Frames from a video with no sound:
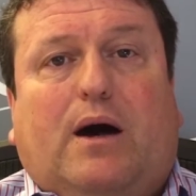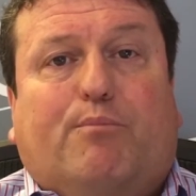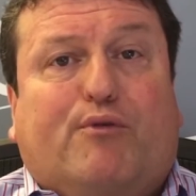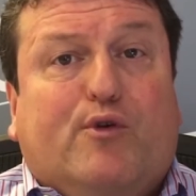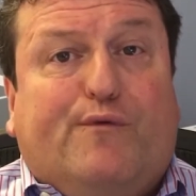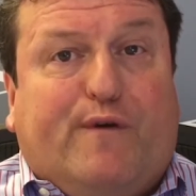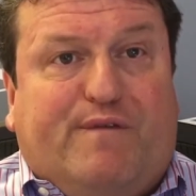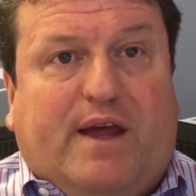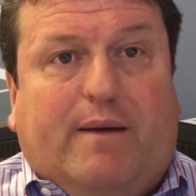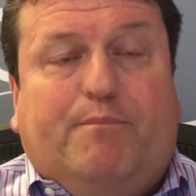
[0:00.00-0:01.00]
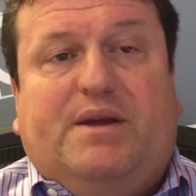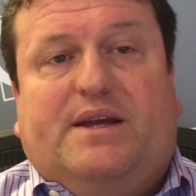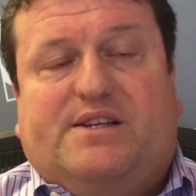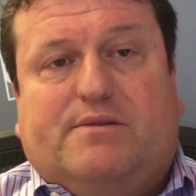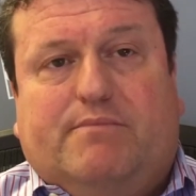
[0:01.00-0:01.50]
proof of them
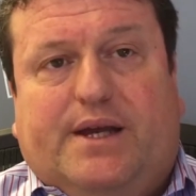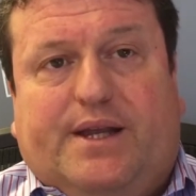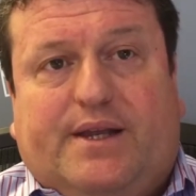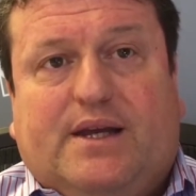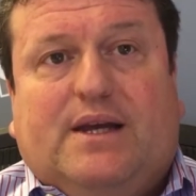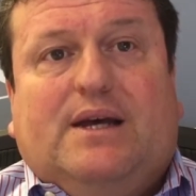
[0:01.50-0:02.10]
being submitted.